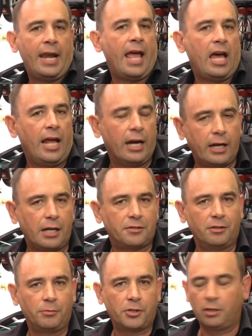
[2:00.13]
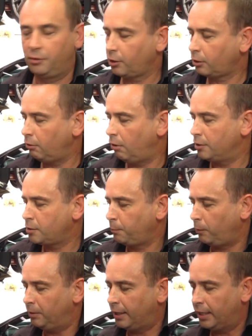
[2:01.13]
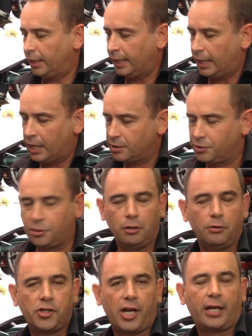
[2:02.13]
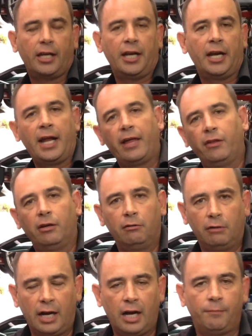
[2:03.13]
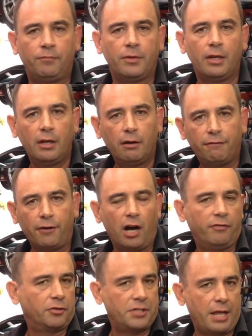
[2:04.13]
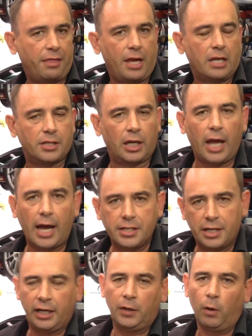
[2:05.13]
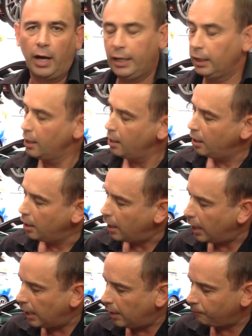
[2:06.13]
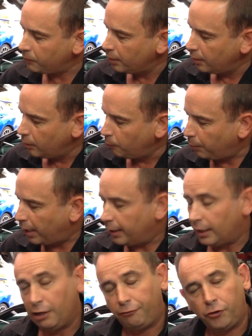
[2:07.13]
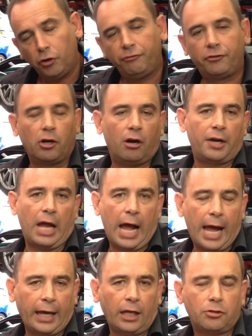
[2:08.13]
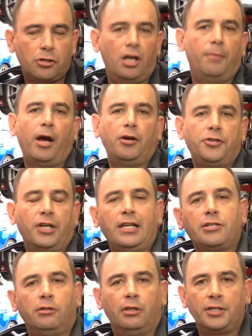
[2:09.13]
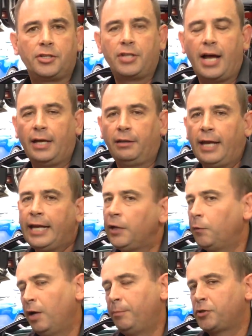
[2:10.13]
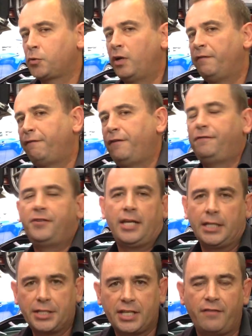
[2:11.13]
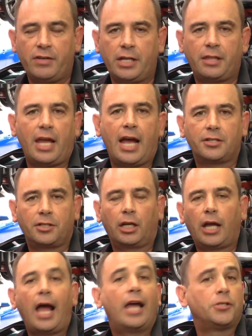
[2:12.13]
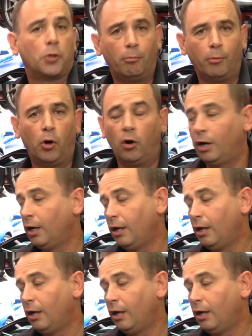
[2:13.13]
had our custom tune. The client's probably going to get us to check it in another 5 or 10,000 Ks anyway. But if you've got a turbo diesel that's done anywhere between 50 and 70,000 Ks or more,